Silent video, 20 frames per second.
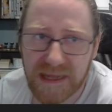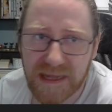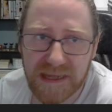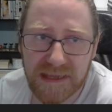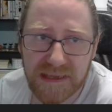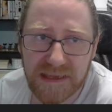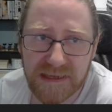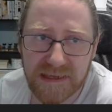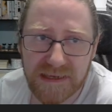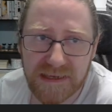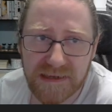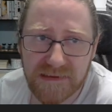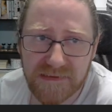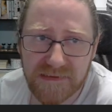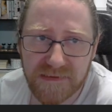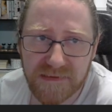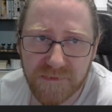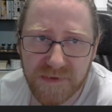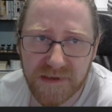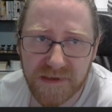Elekid,
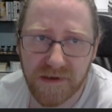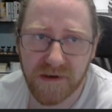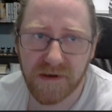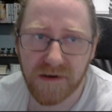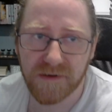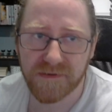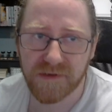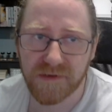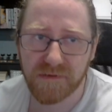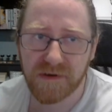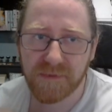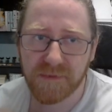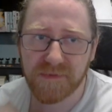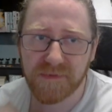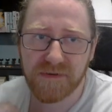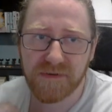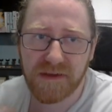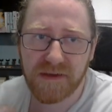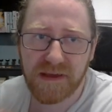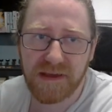so we are now up
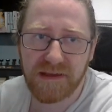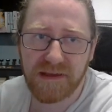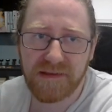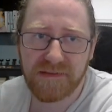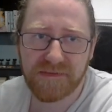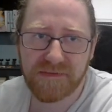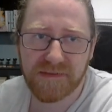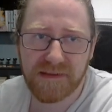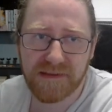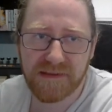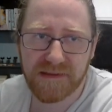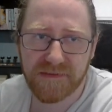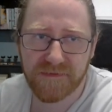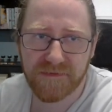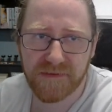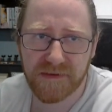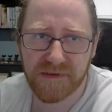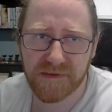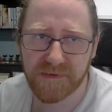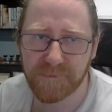to 8
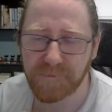electric.